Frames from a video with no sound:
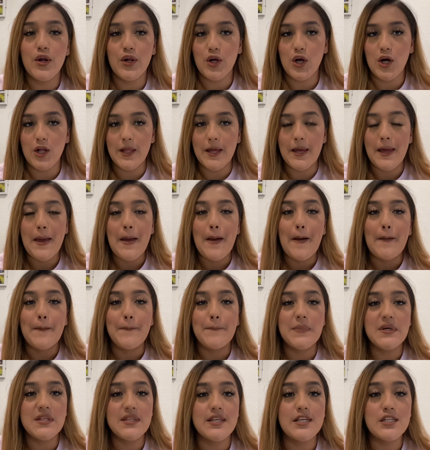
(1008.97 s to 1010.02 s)
it,
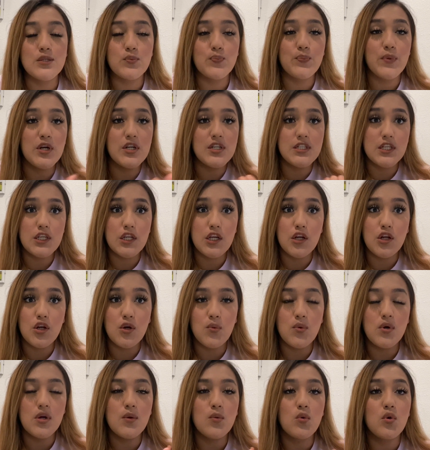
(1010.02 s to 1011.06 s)
but this particular
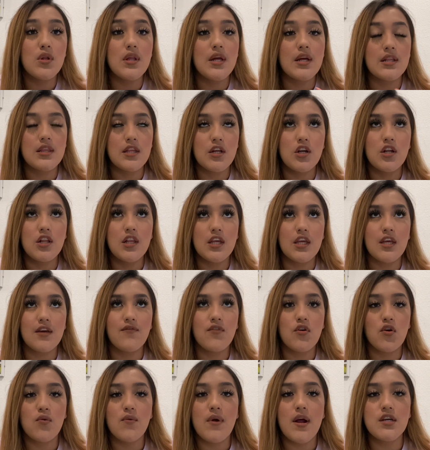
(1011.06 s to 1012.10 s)
one will like literally give
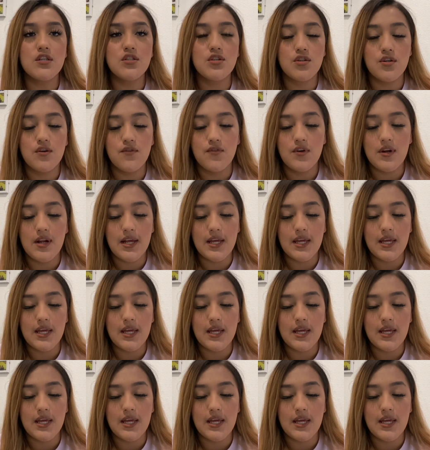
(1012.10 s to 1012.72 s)
you a rational for like